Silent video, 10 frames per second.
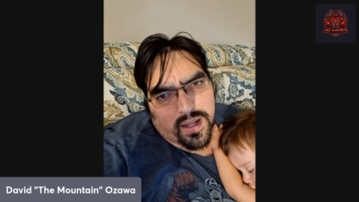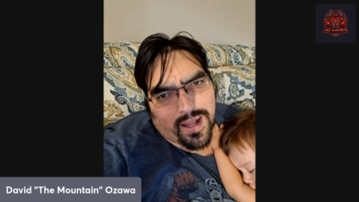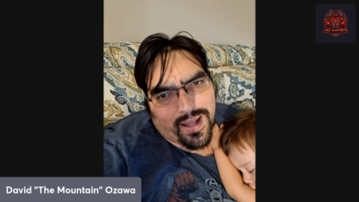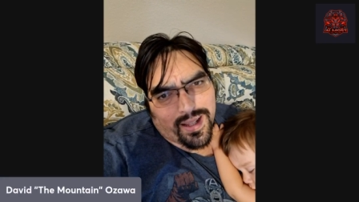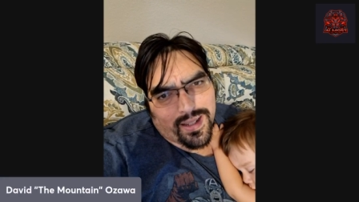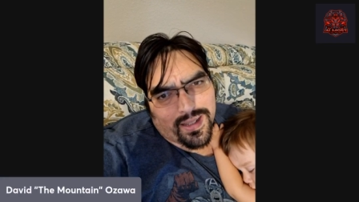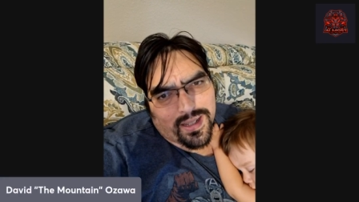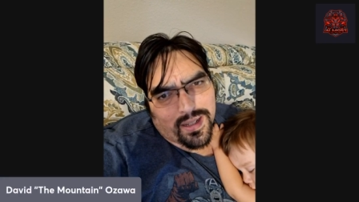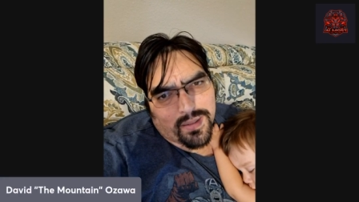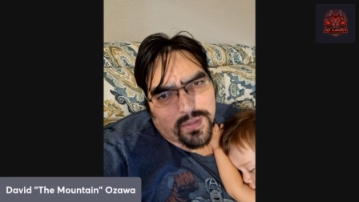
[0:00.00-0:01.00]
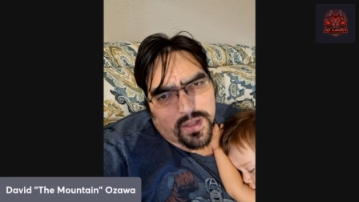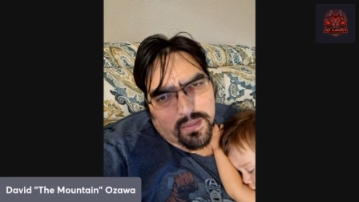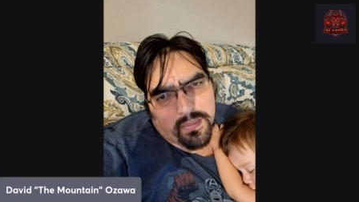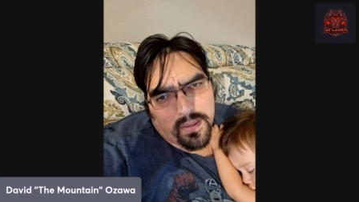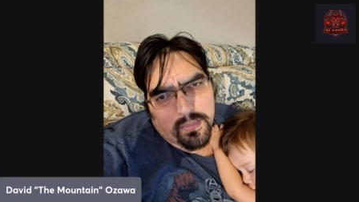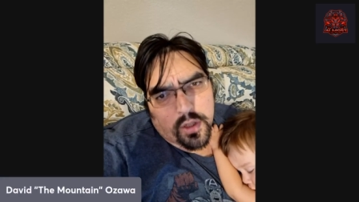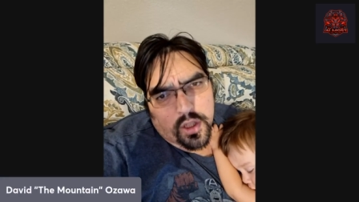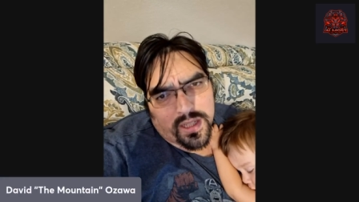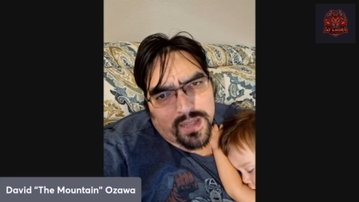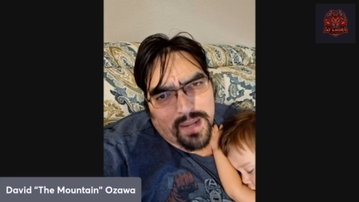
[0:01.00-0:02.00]
and you can maybe push
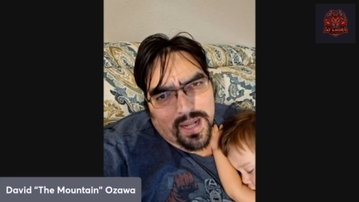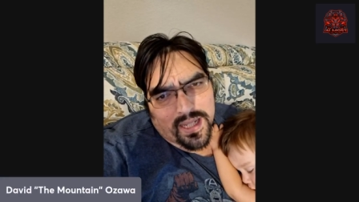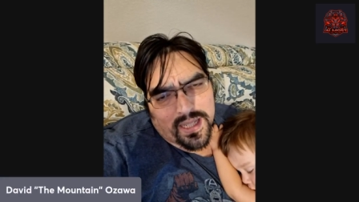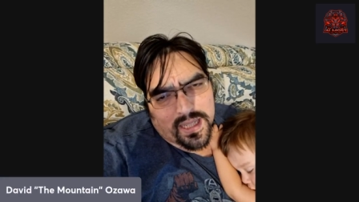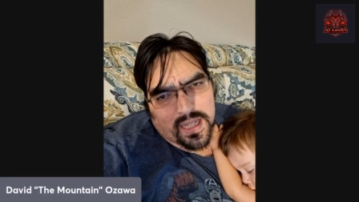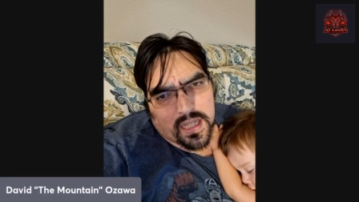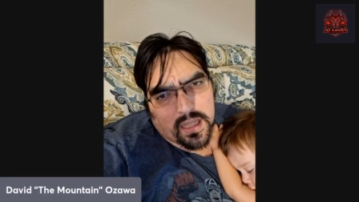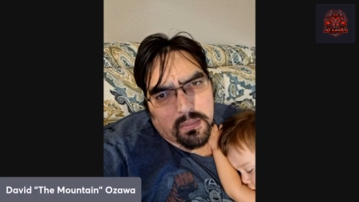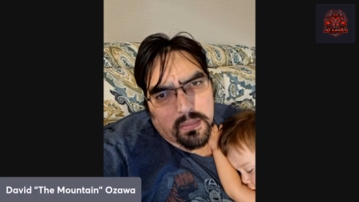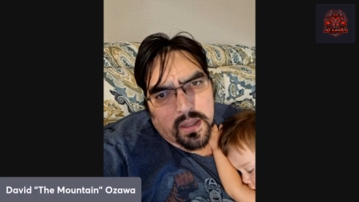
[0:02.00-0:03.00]
into Magnus and kill him.